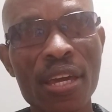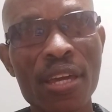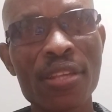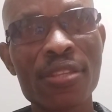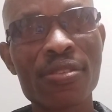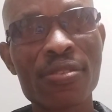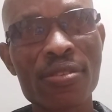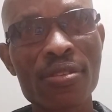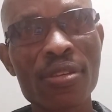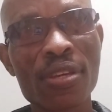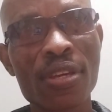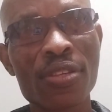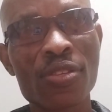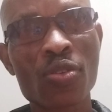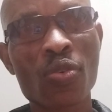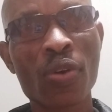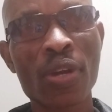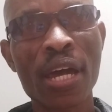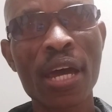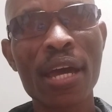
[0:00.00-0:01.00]

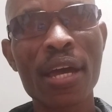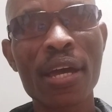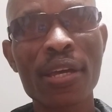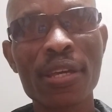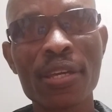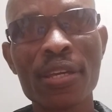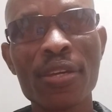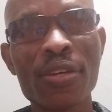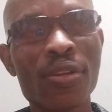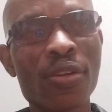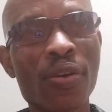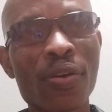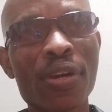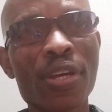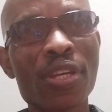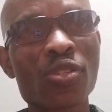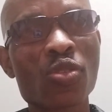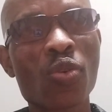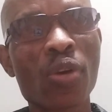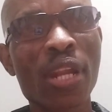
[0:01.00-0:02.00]
it's gonna,
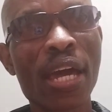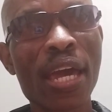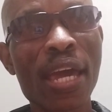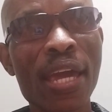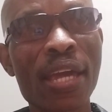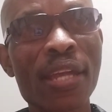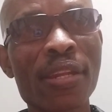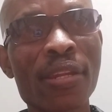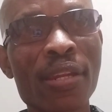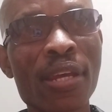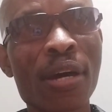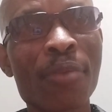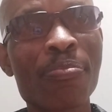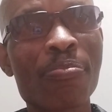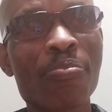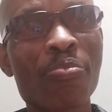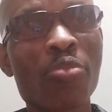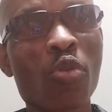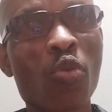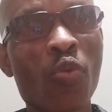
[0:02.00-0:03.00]
he's gonna end
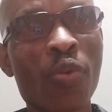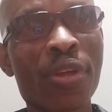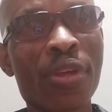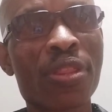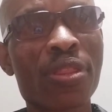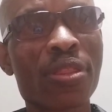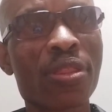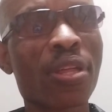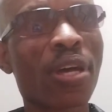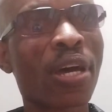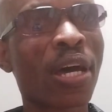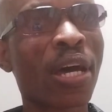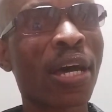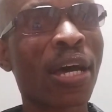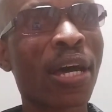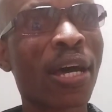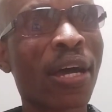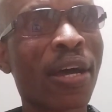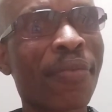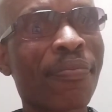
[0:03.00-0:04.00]
up with
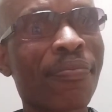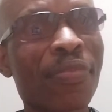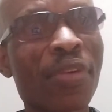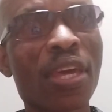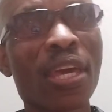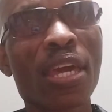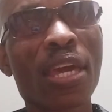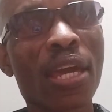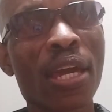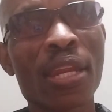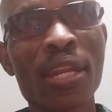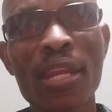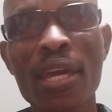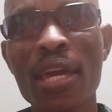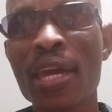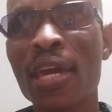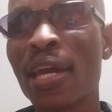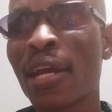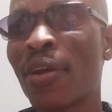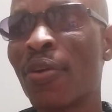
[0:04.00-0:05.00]

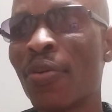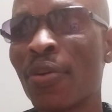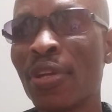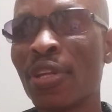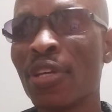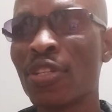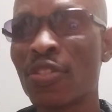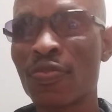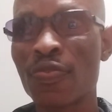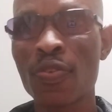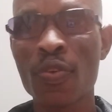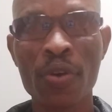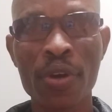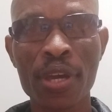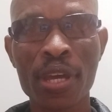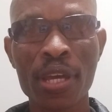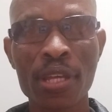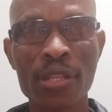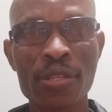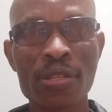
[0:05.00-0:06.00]
an egg on his
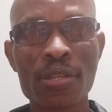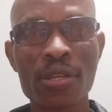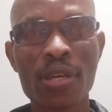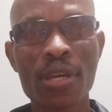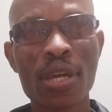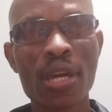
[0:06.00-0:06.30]
forehead